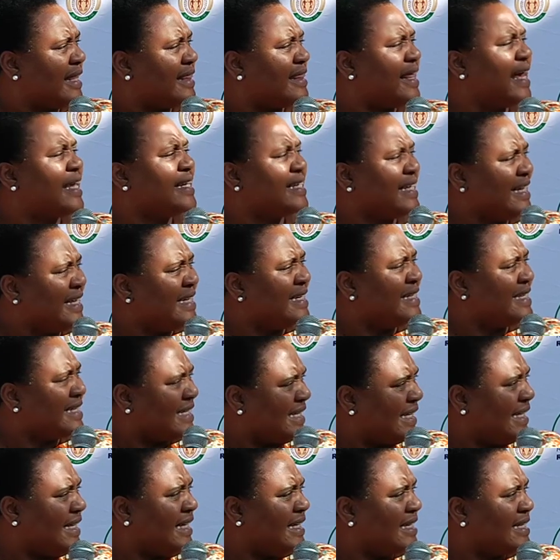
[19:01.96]
that
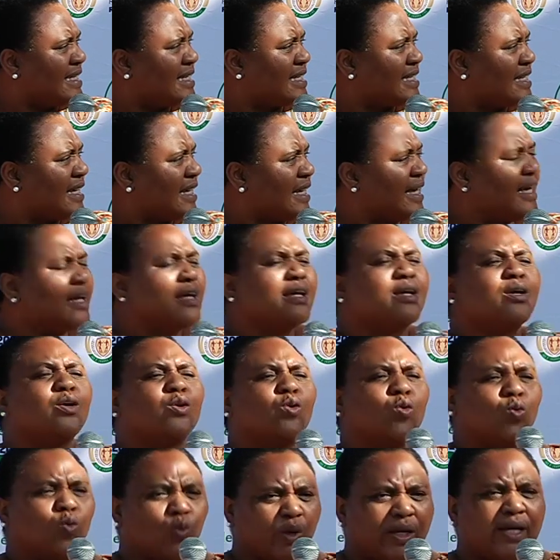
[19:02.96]
indeed
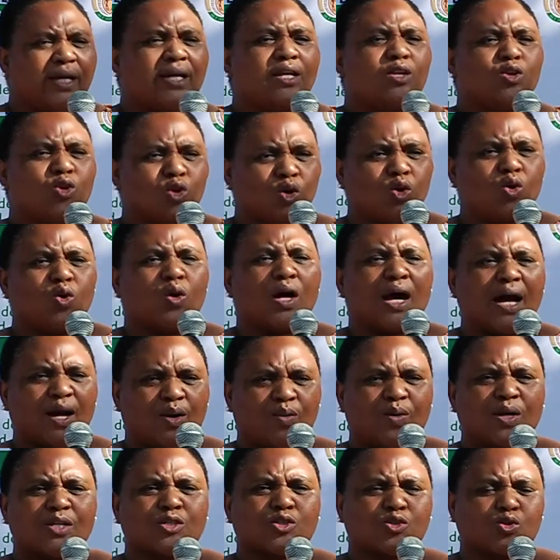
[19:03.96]
we know
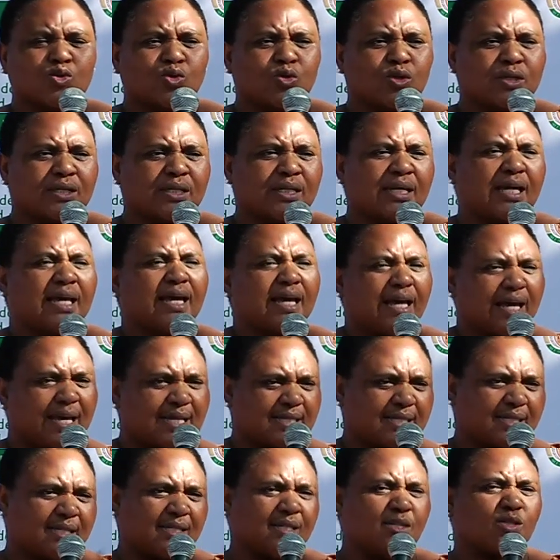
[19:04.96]
our story
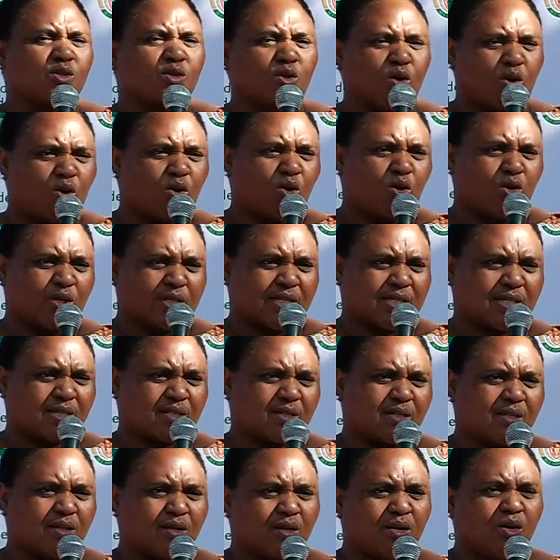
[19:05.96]
as this cohort
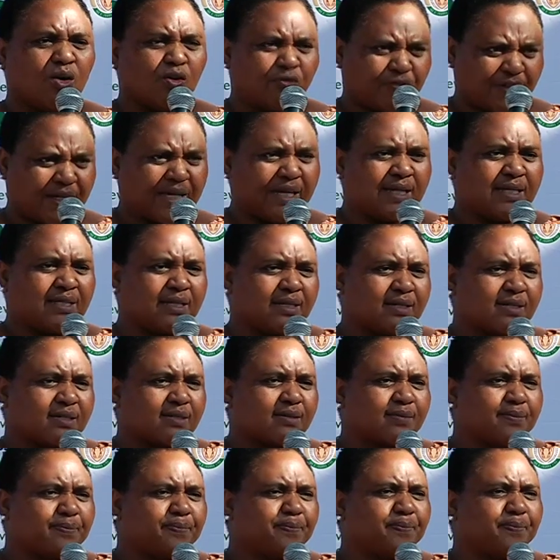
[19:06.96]
of cadres.